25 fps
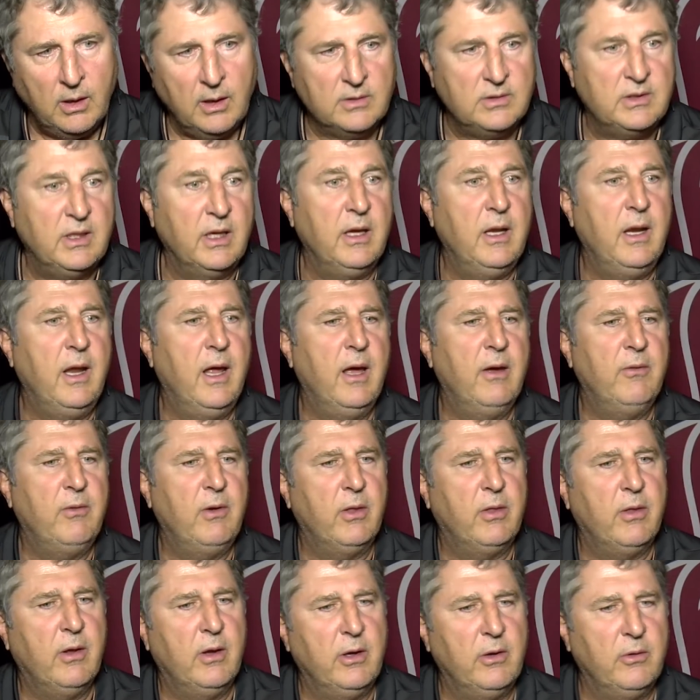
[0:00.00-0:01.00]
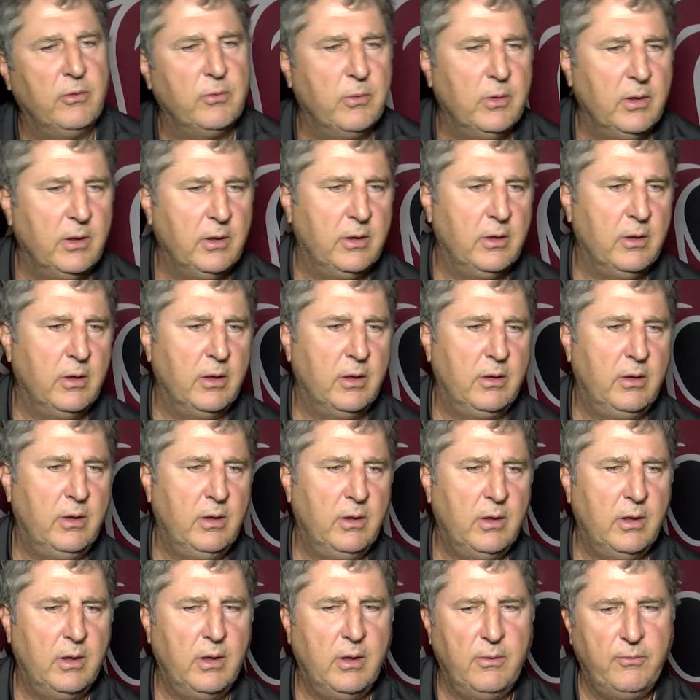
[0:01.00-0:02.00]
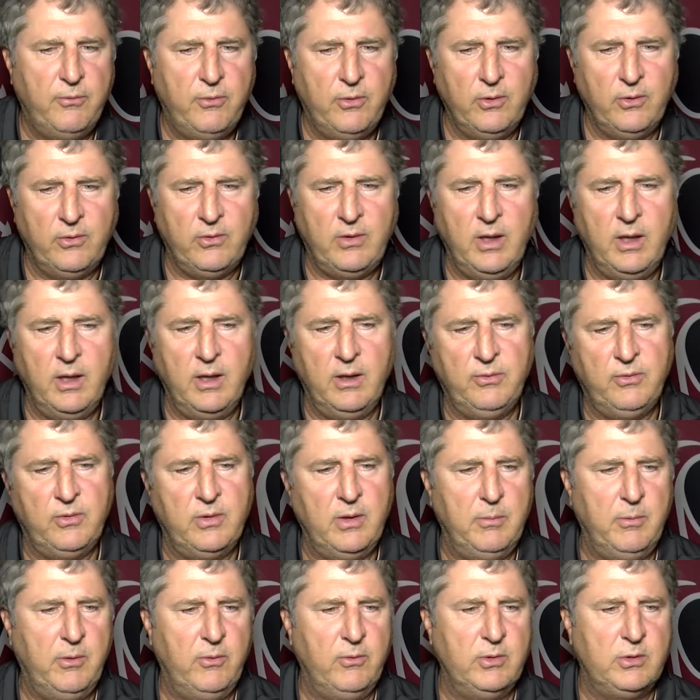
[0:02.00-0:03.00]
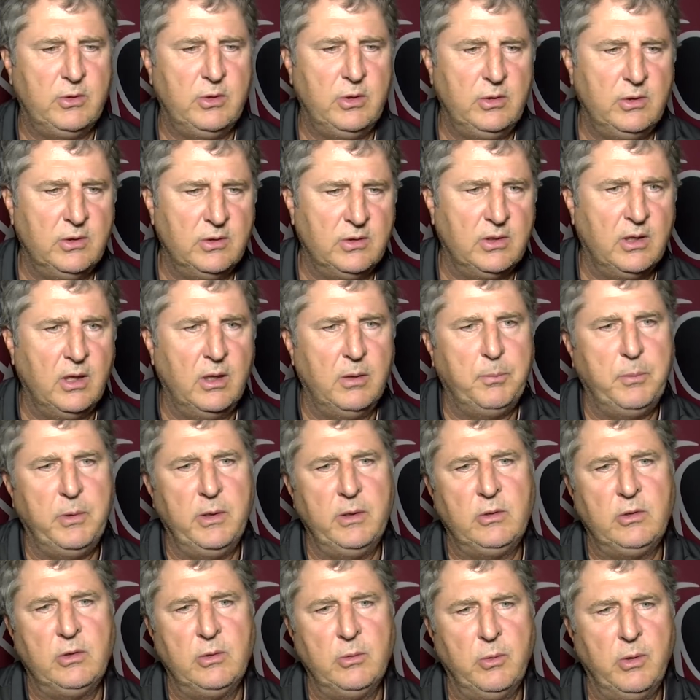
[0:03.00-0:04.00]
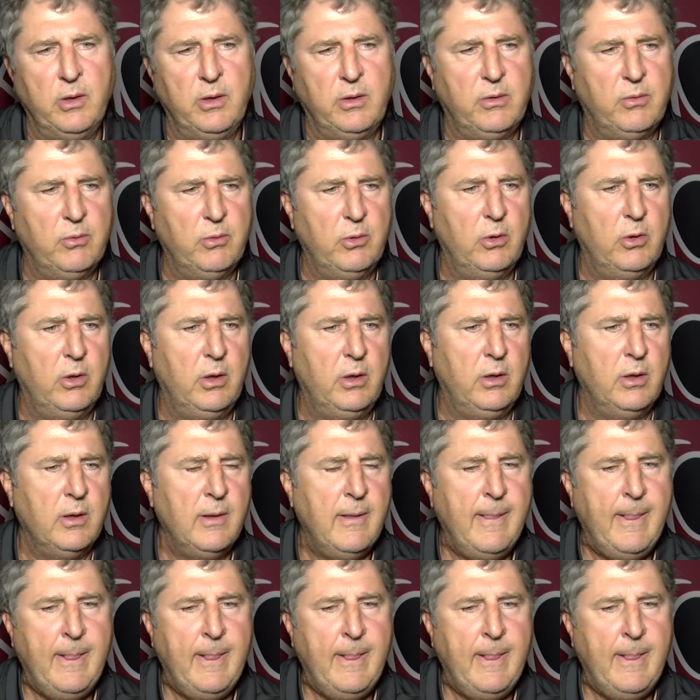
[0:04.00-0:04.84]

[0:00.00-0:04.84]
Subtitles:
Second half, I thought he was really good. First half, some of it you just got to pitch your way through it.